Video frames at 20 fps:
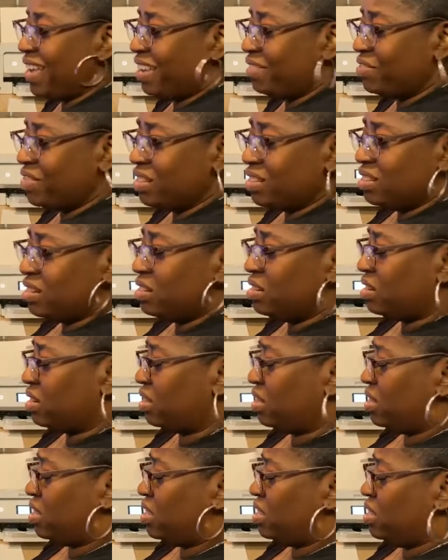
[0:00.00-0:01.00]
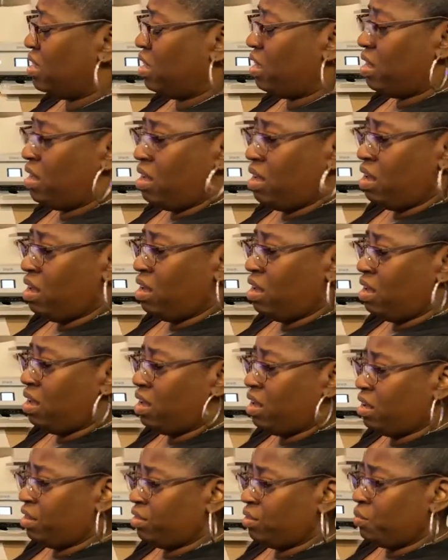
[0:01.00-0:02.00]
have to look the
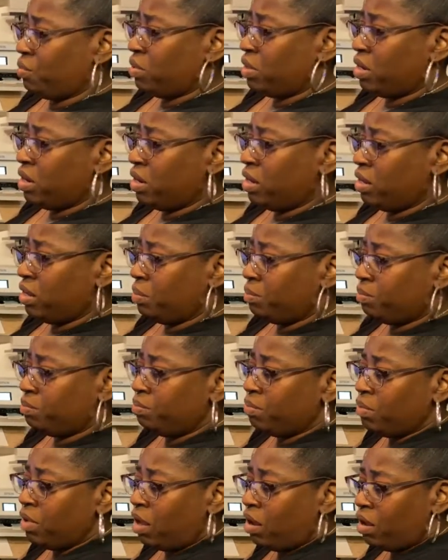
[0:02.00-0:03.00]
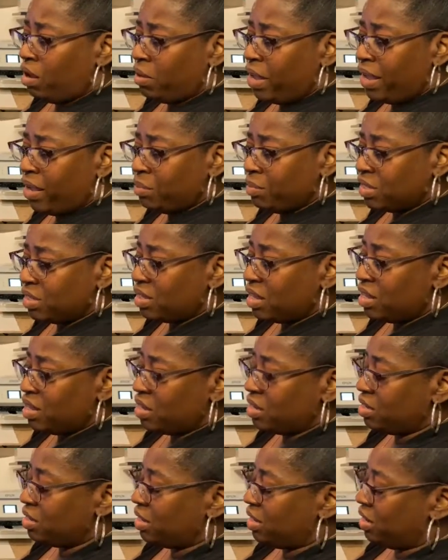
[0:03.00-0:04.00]
other one up on
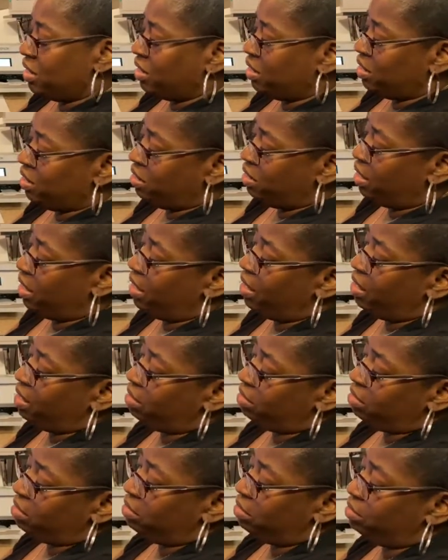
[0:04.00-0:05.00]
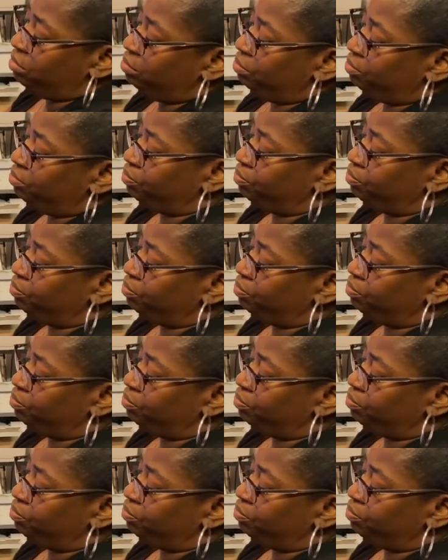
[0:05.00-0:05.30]
Amazon, and I'll